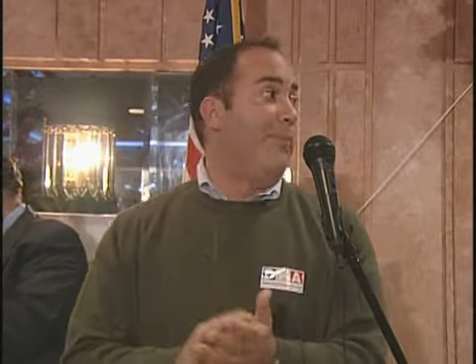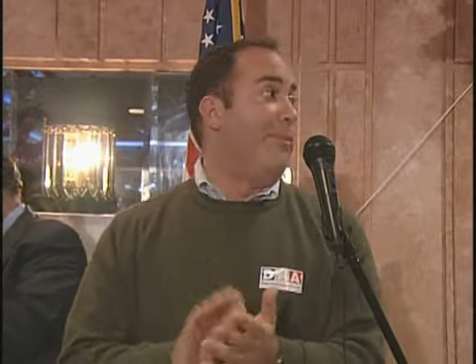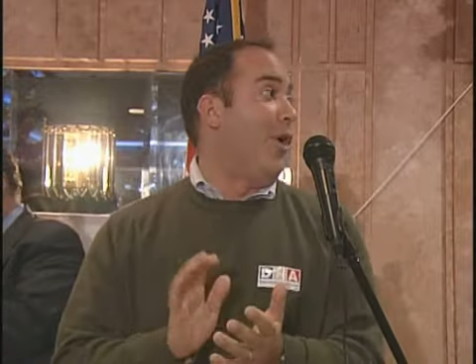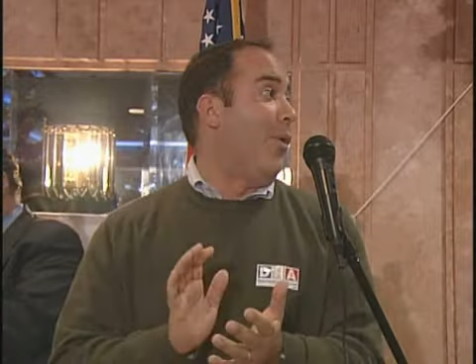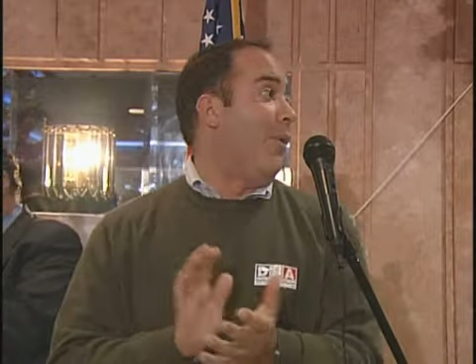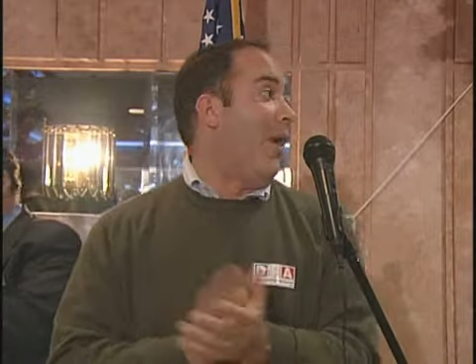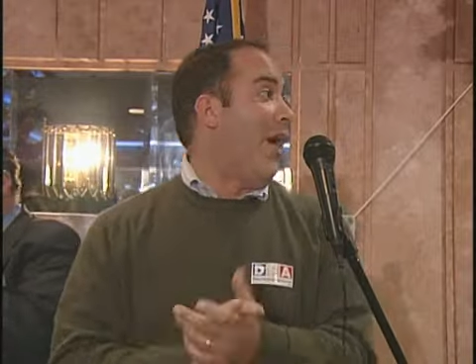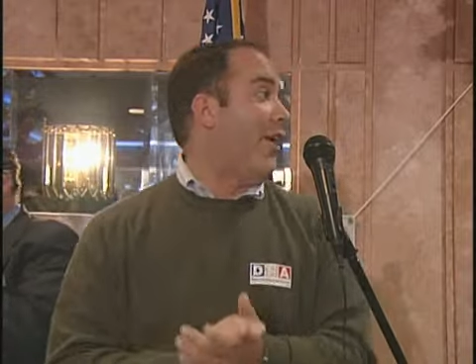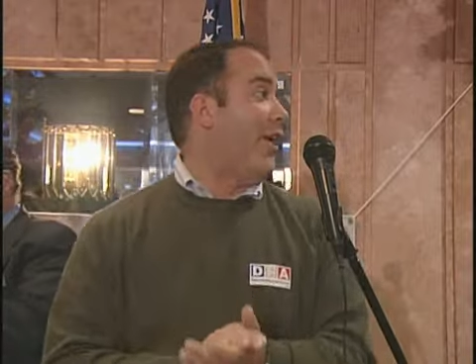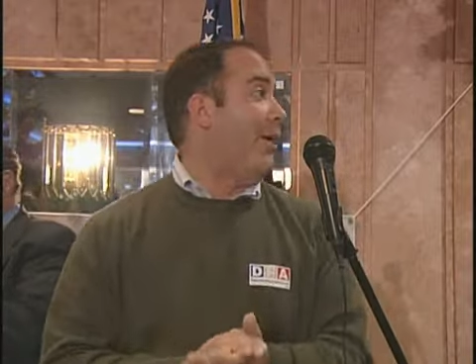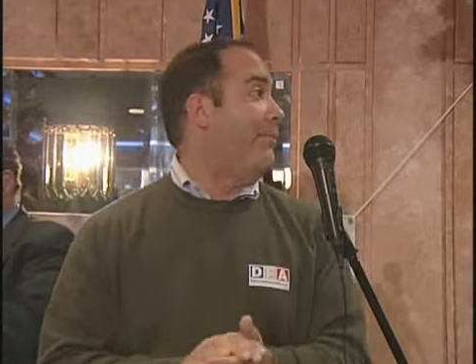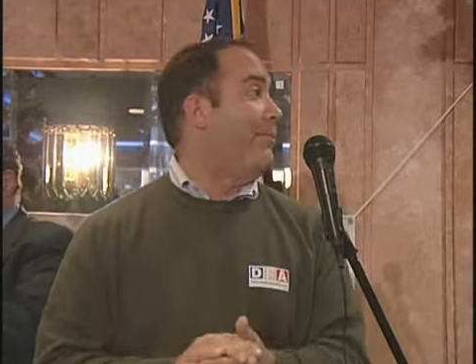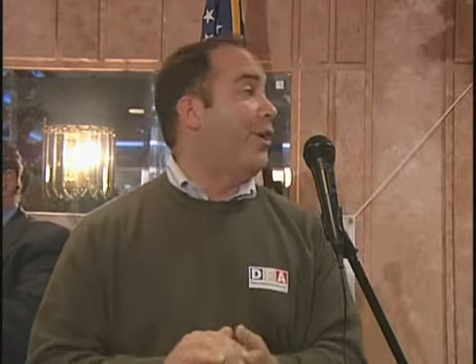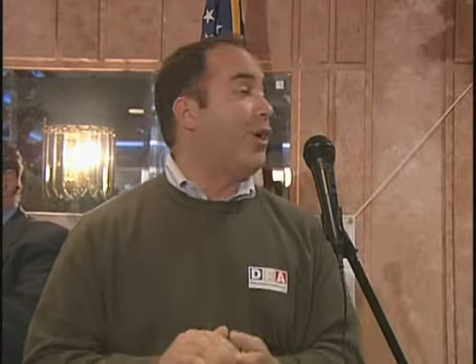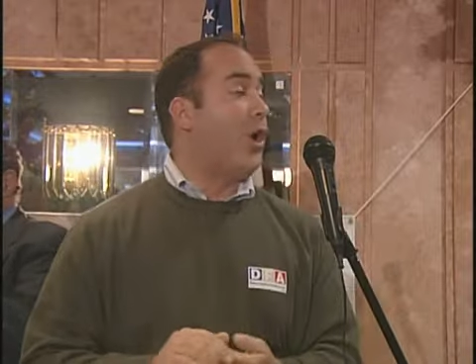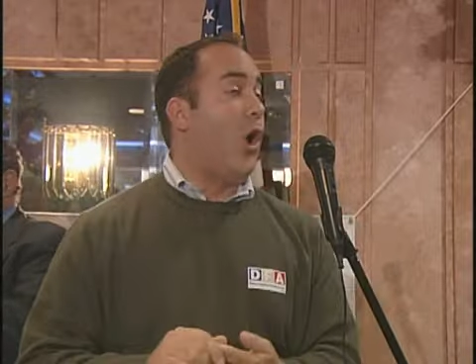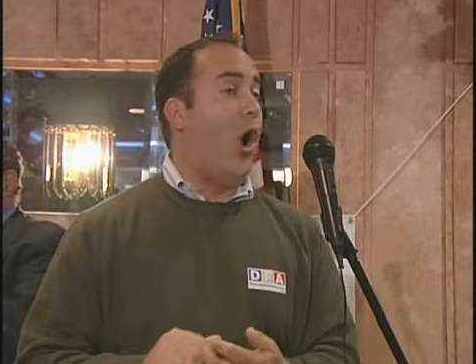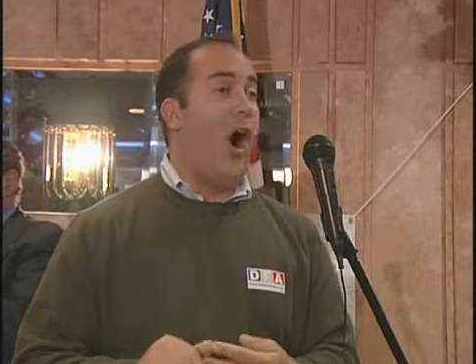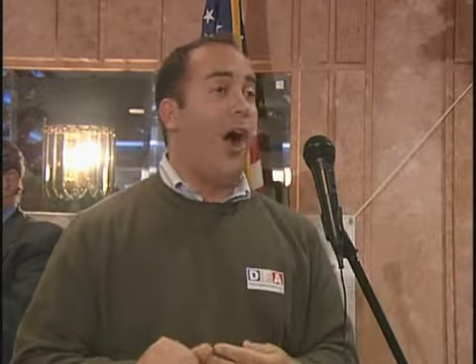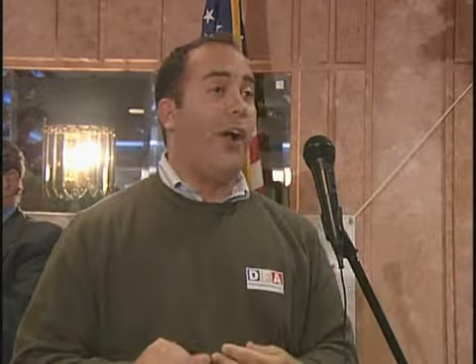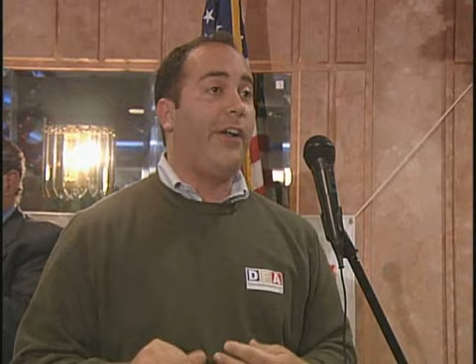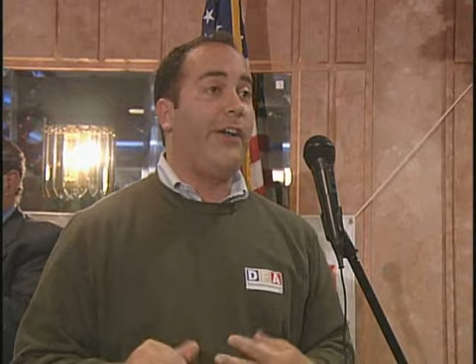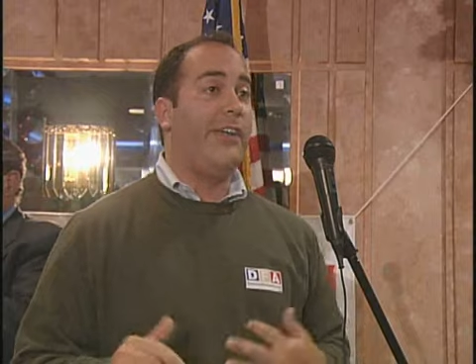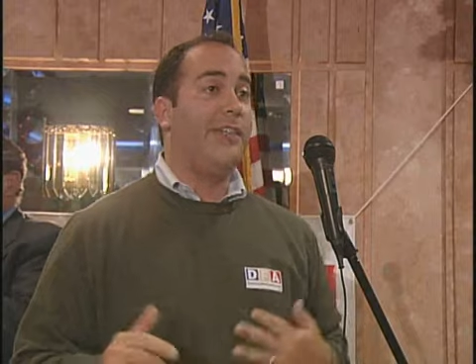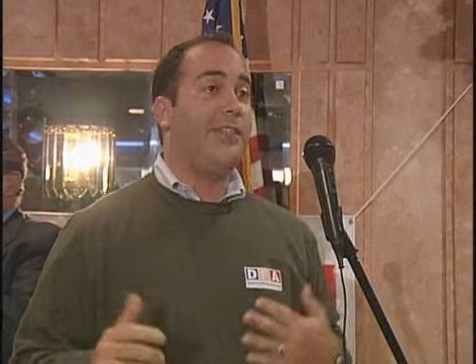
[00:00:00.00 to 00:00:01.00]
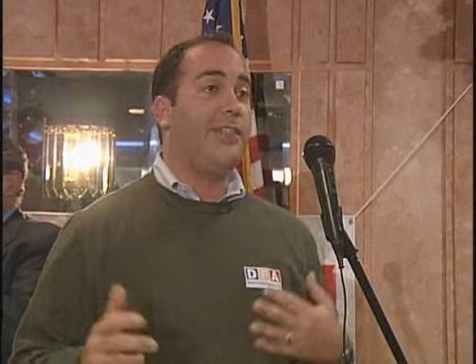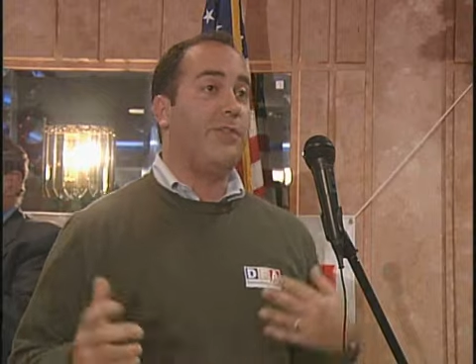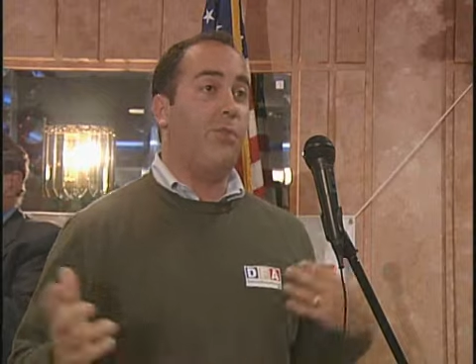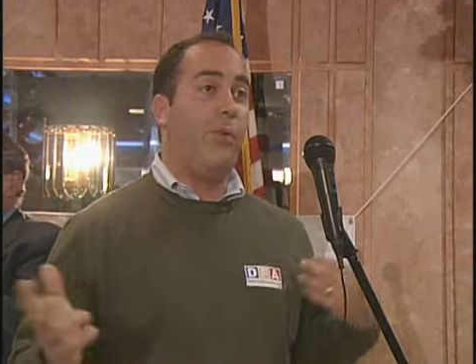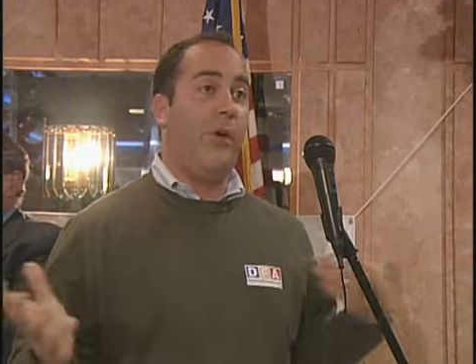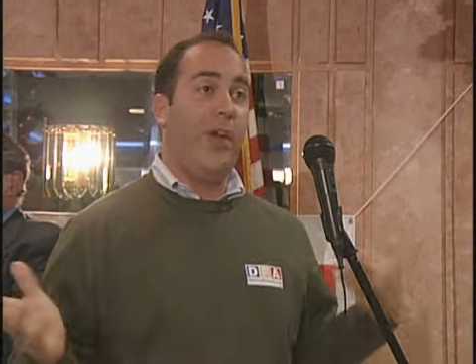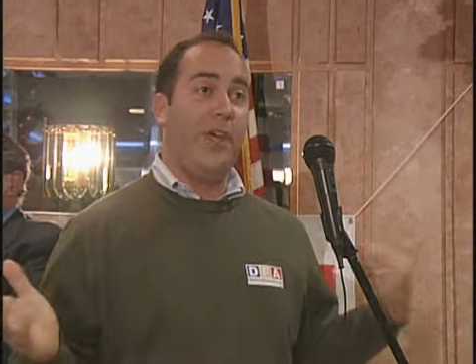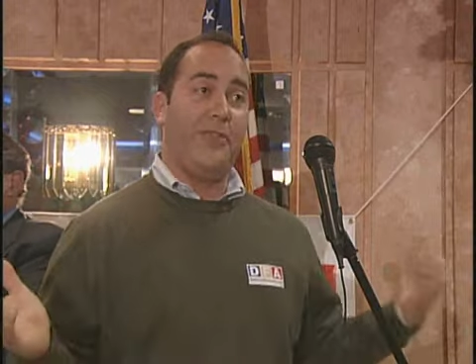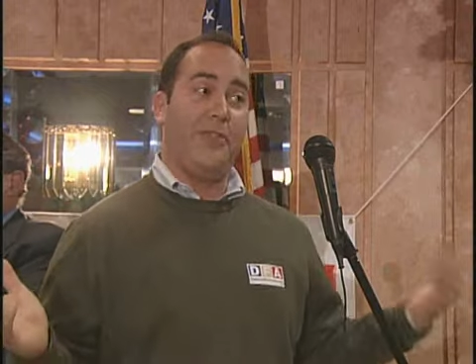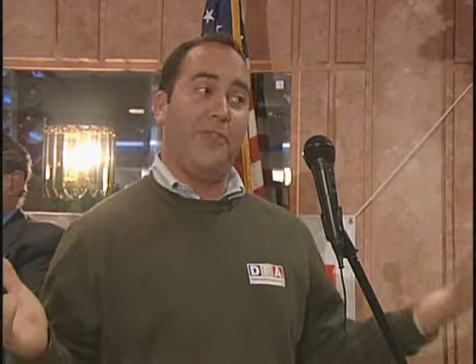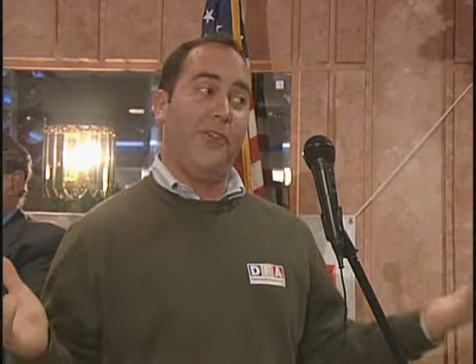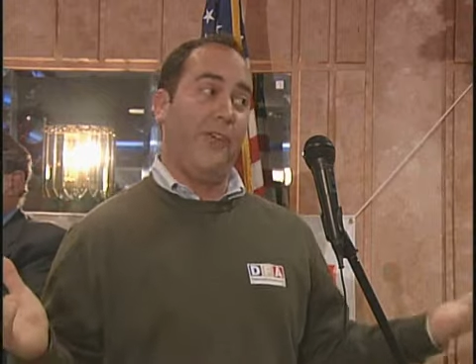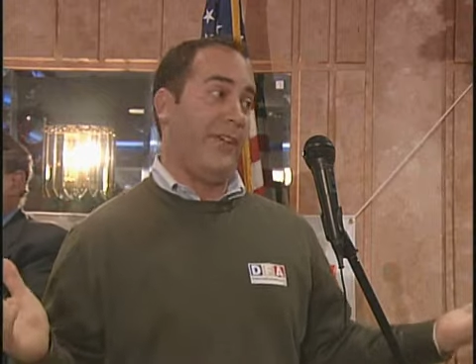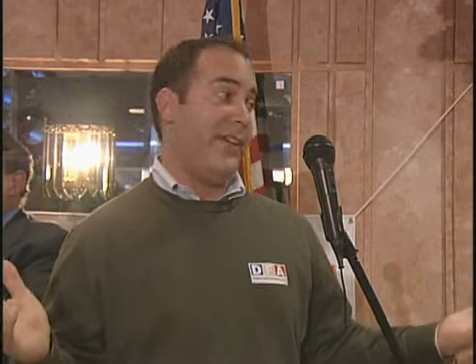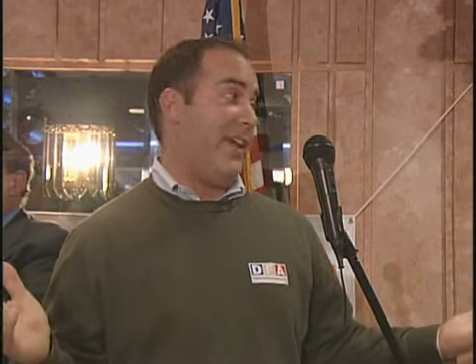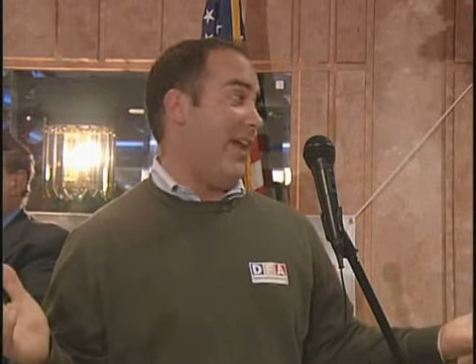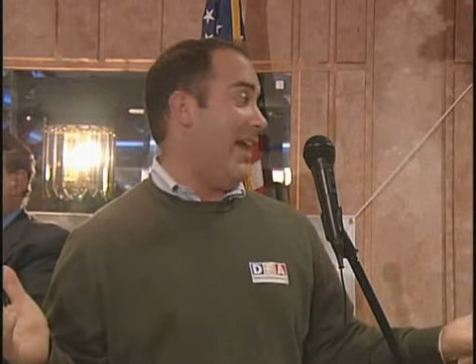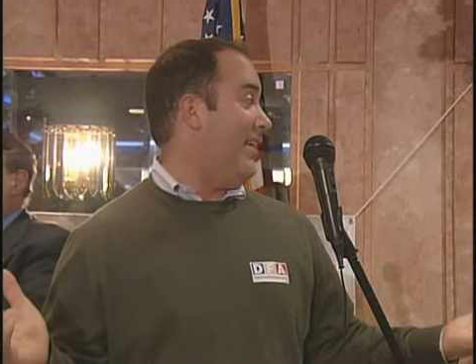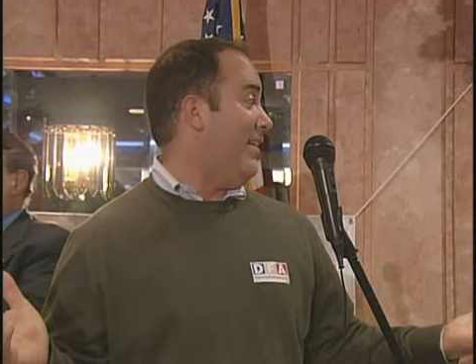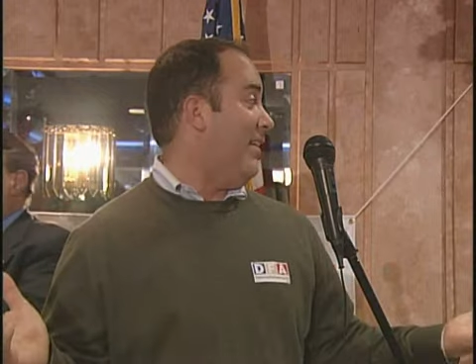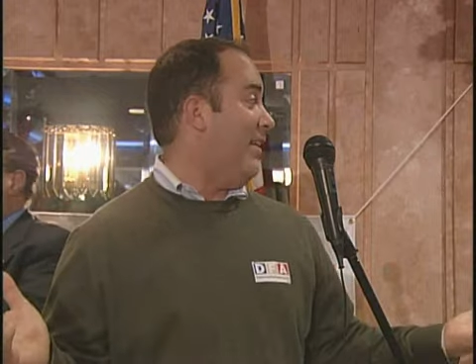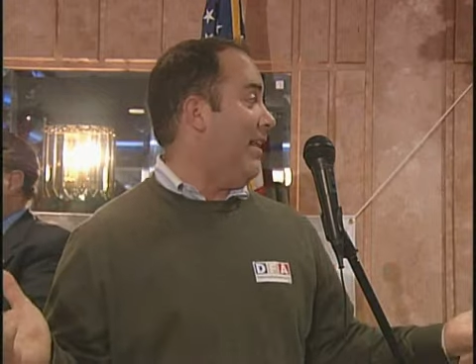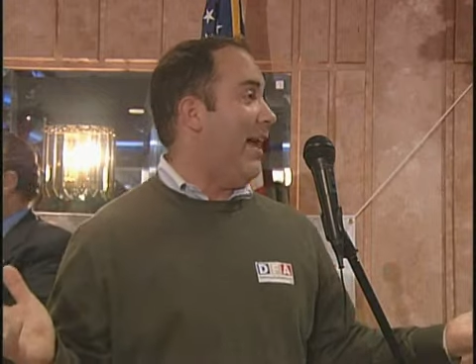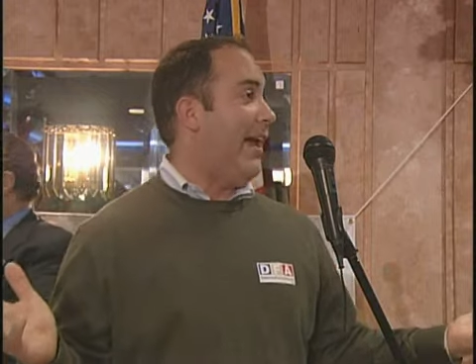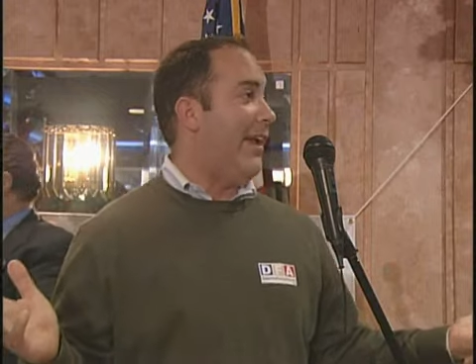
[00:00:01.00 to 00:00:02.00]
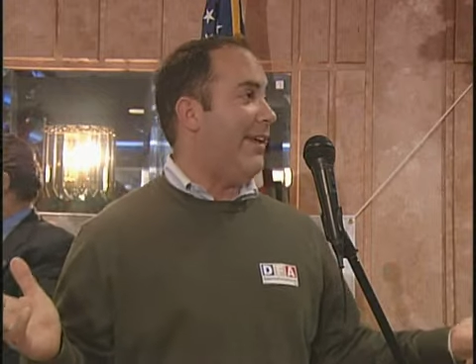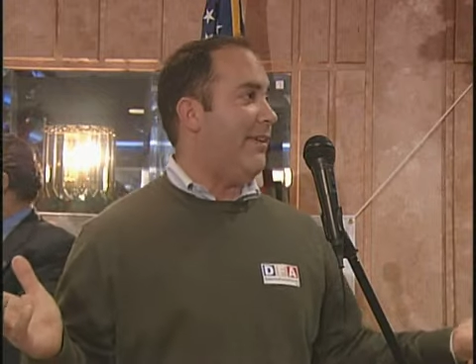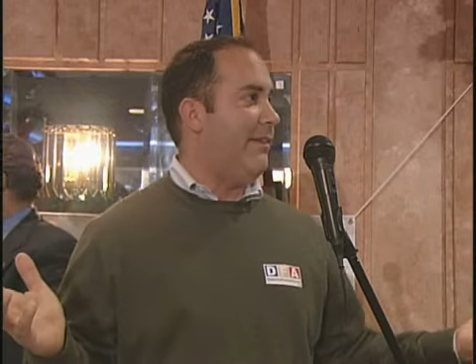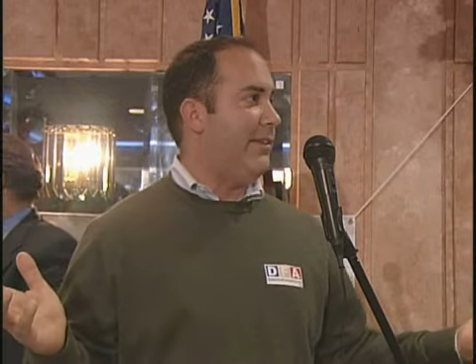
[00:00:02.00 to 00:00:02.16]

you're welcome to caucus with your candidate,